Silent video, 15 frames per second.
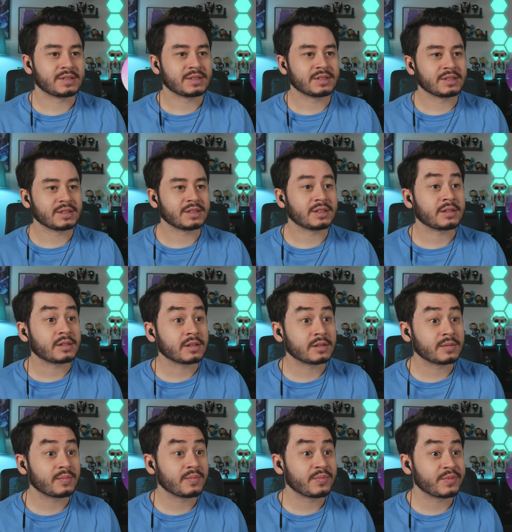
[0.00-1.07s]

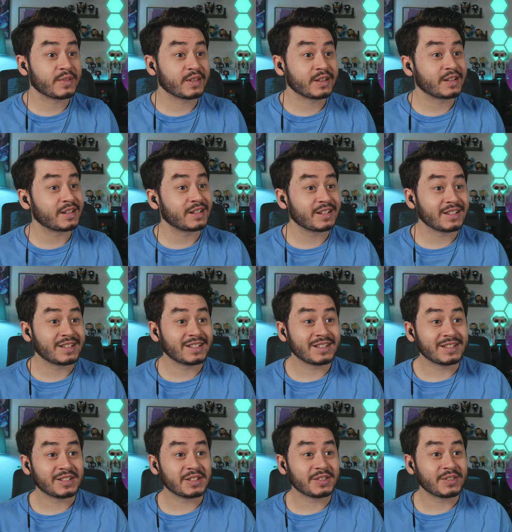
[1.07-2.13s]

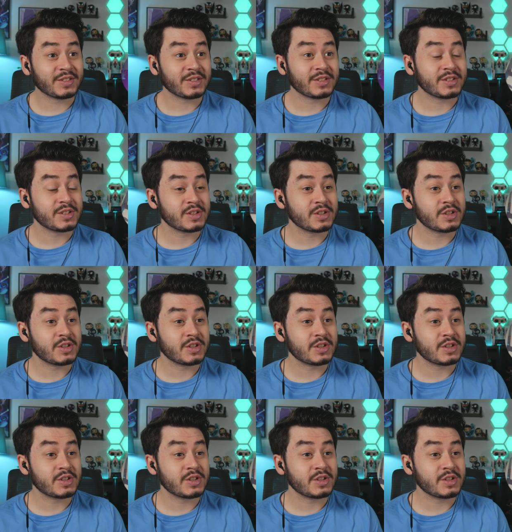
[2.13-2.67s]
(no one is talking)